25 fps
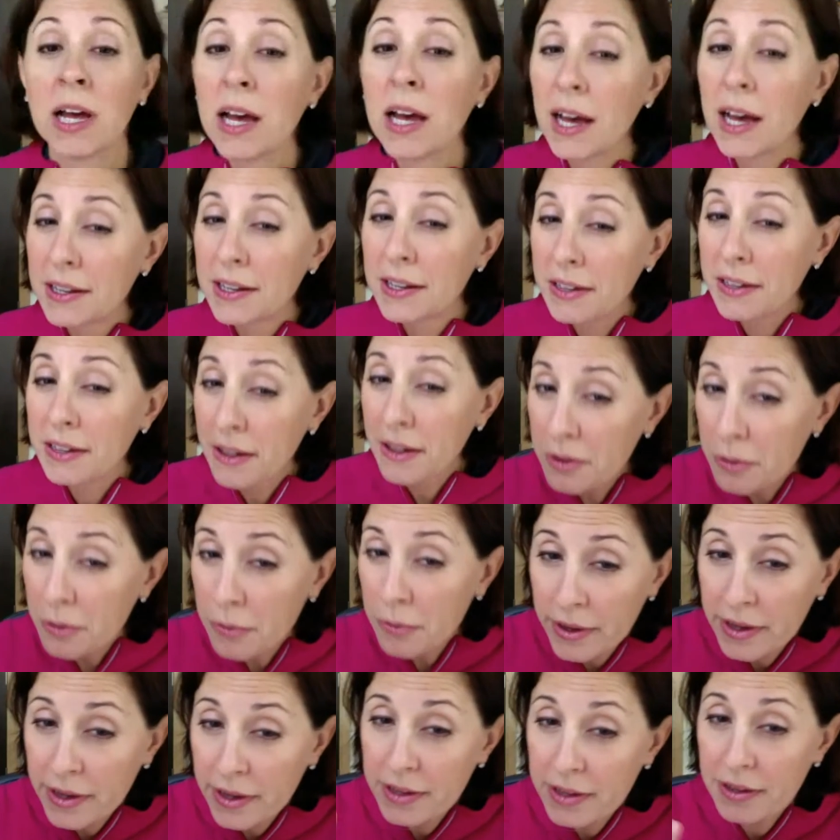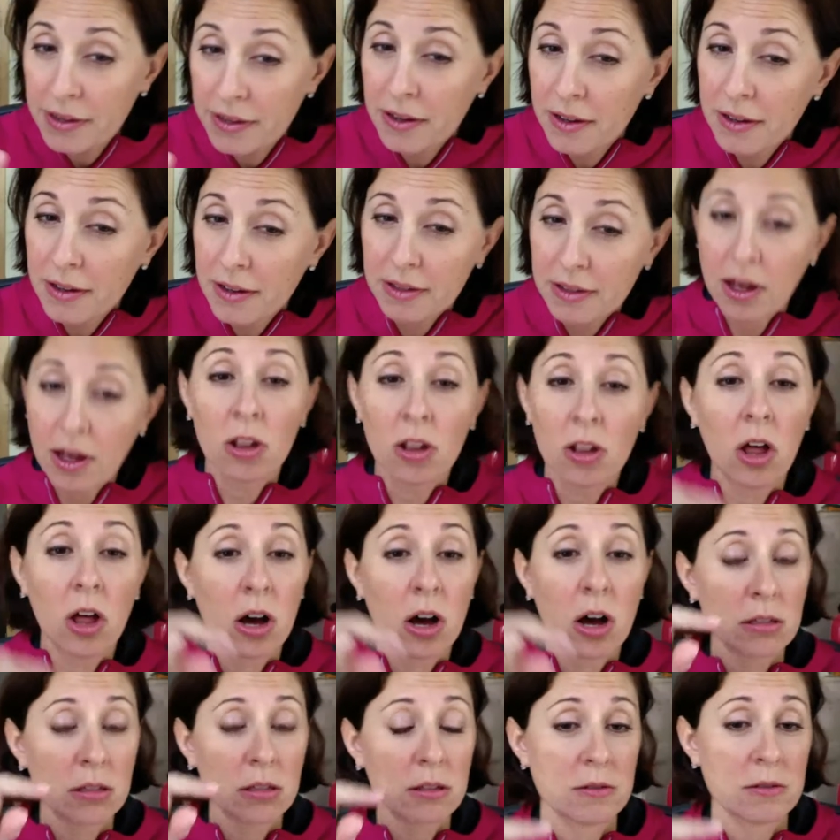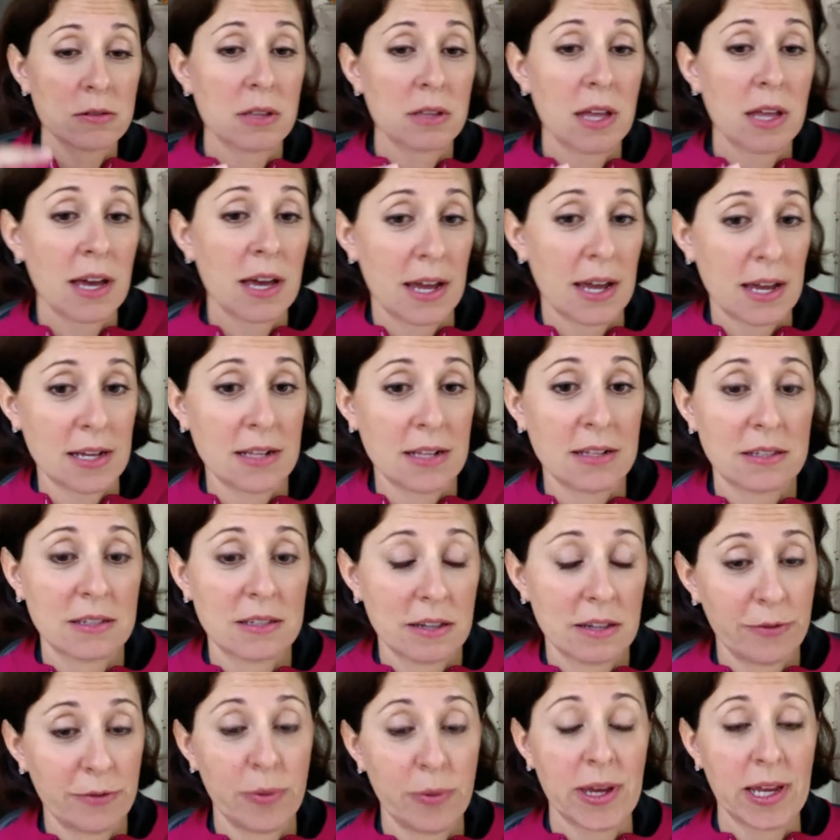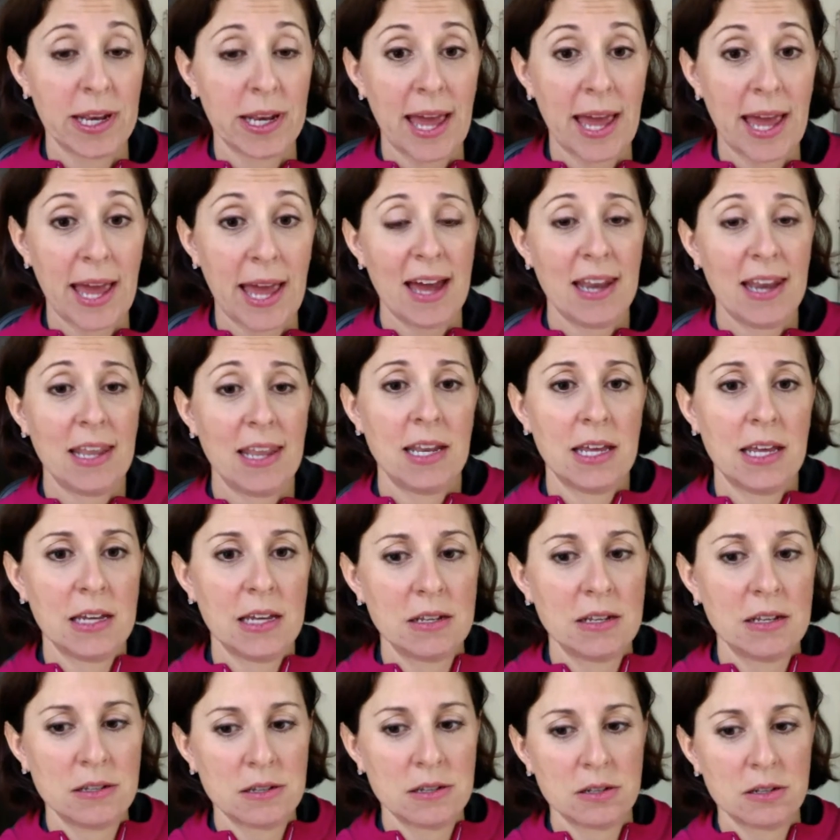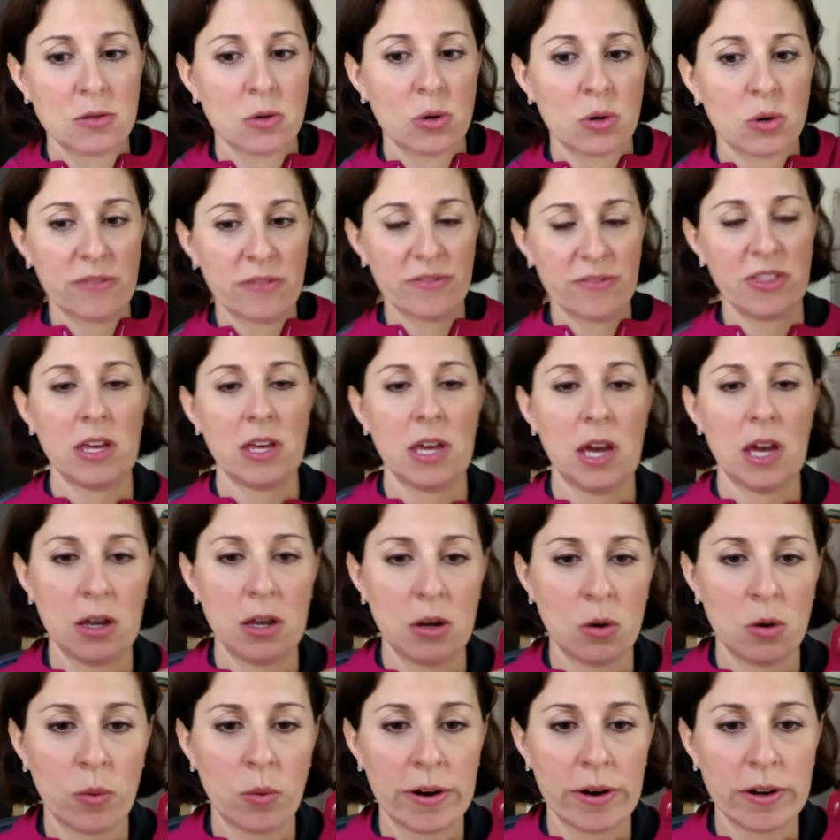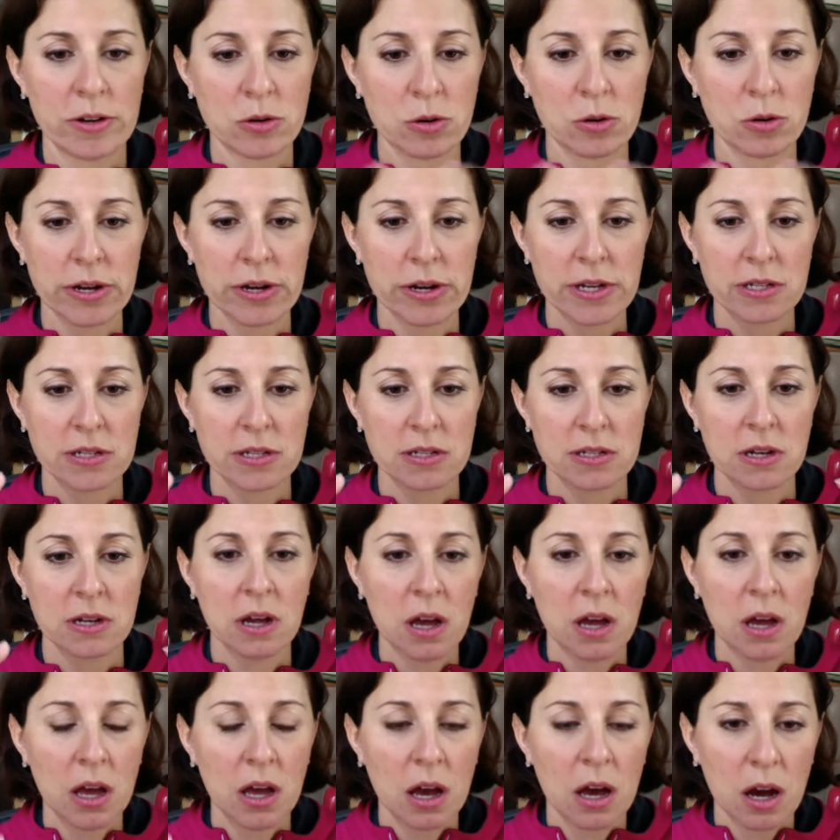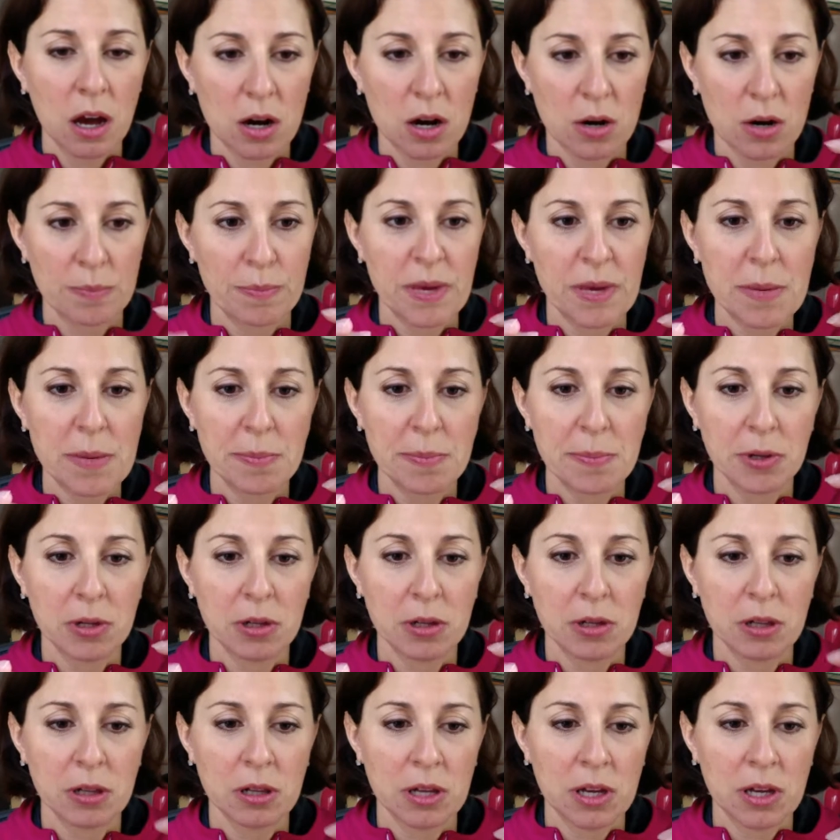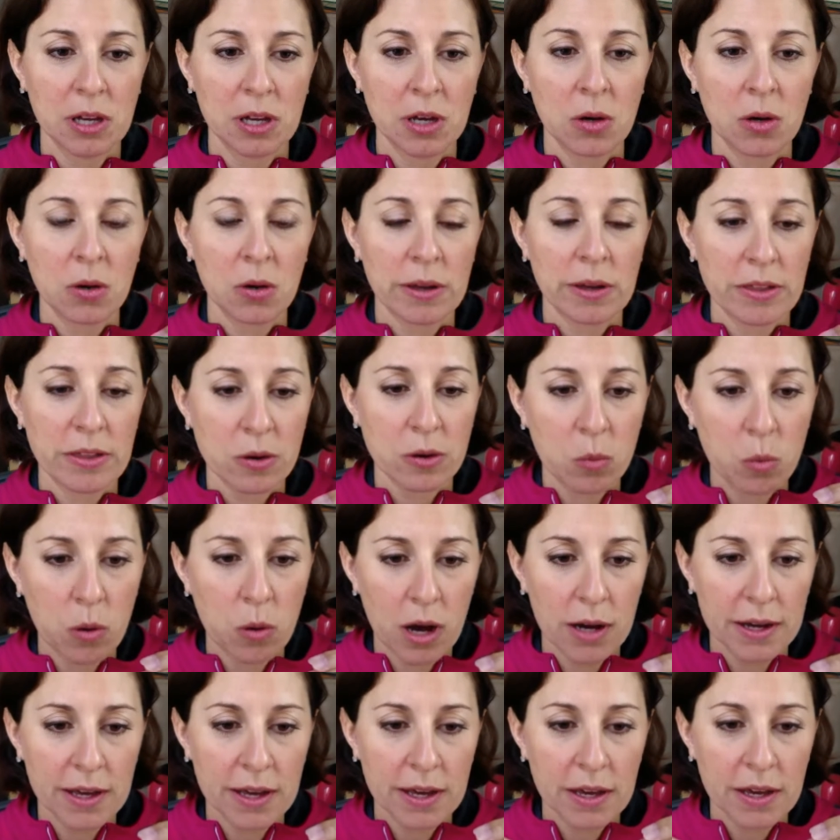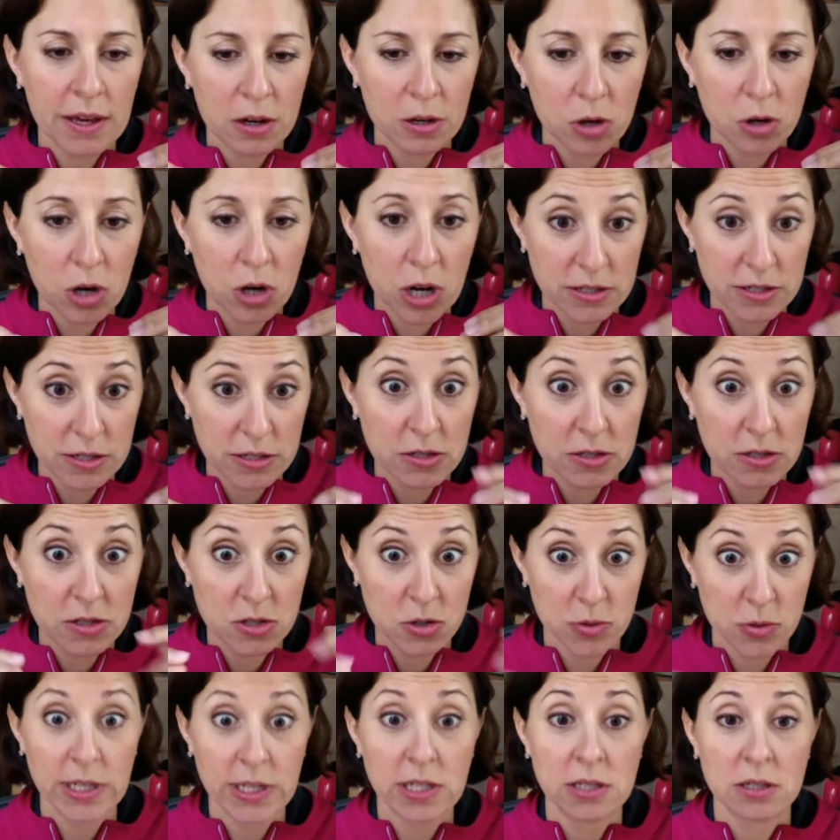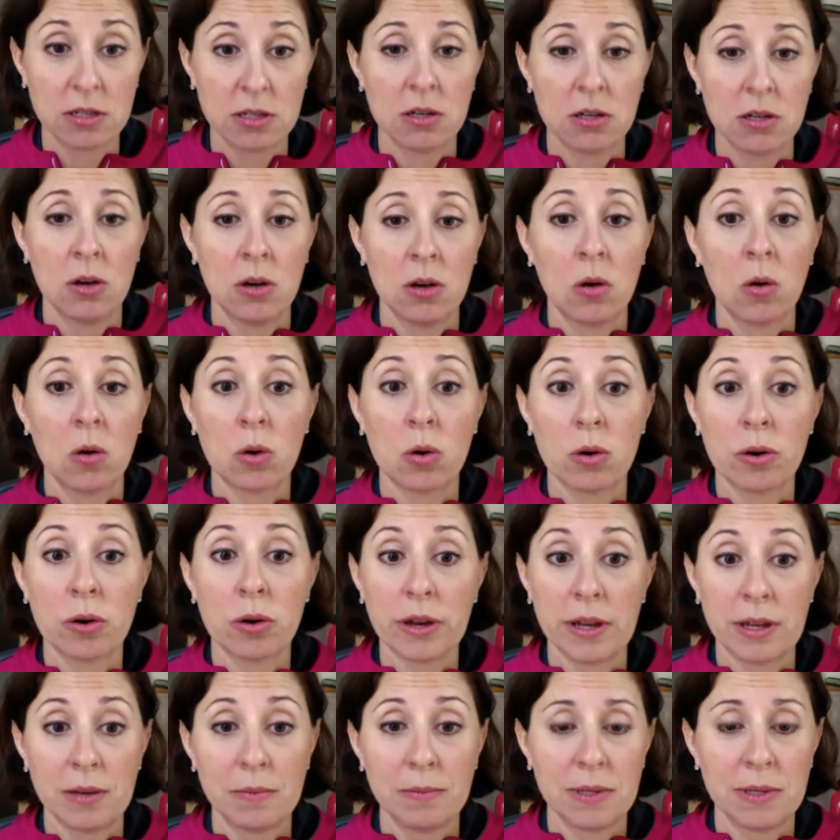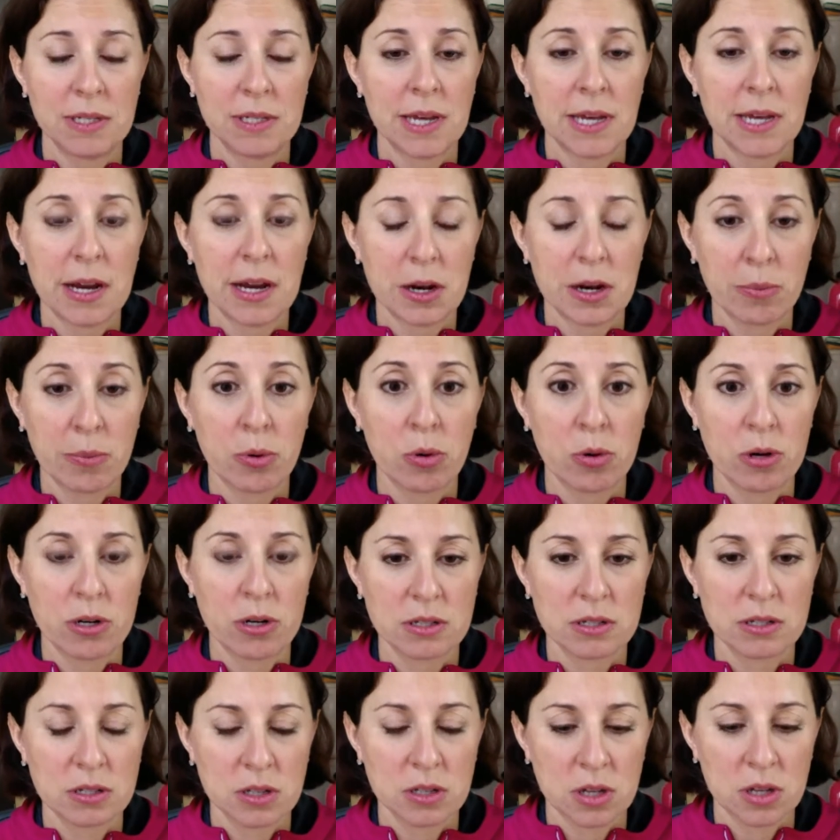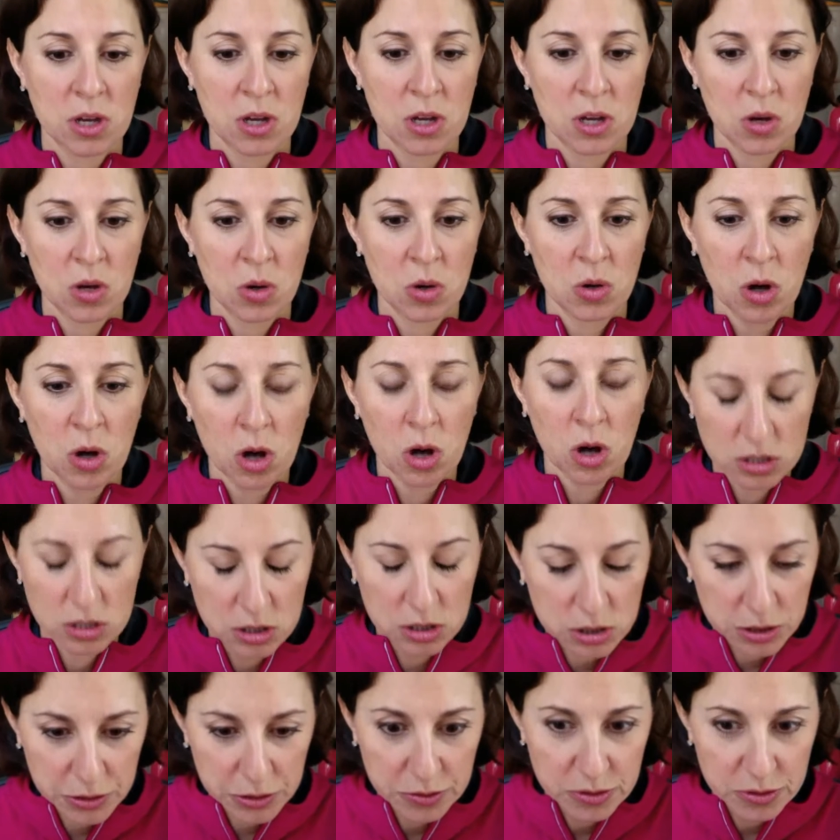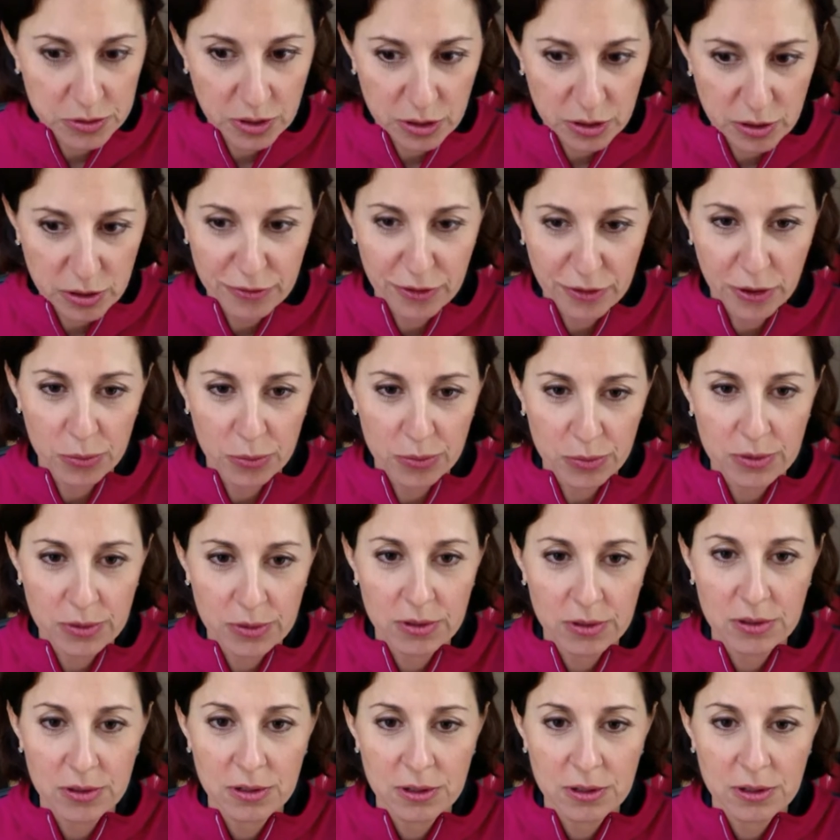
Another one along those lines, if we can add it into sort of the unaware tourist, are people either walking across the street or in busy airports glued to their phone.